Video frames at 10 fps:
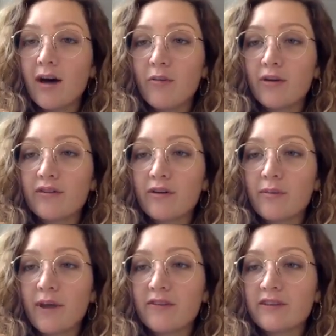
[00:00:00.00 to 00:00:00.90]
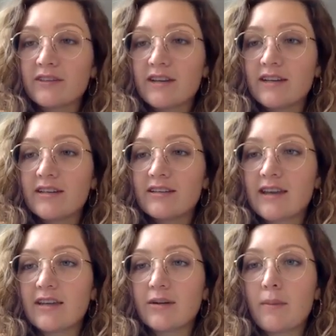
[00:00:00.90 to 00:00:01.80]
one of your benefits as
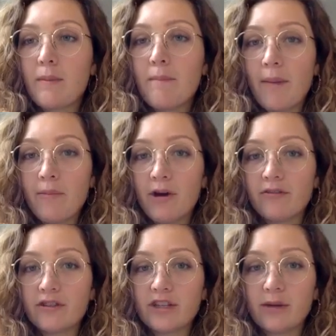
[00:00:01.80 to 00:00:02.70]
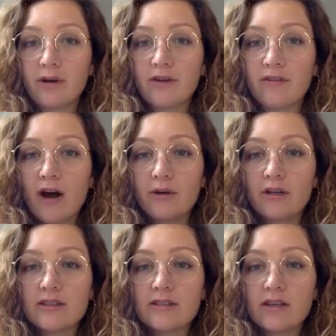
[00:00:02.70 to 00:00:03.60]
a member of the Chamber of
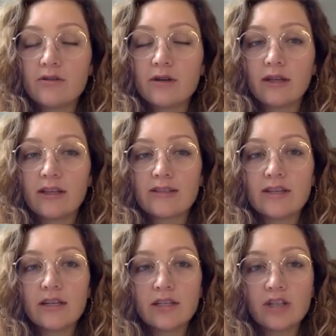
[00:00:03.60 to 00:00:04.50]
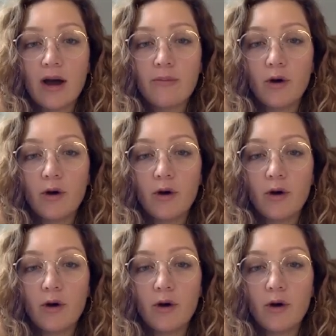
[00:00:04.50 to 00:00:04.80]
Commerce is that you can list any job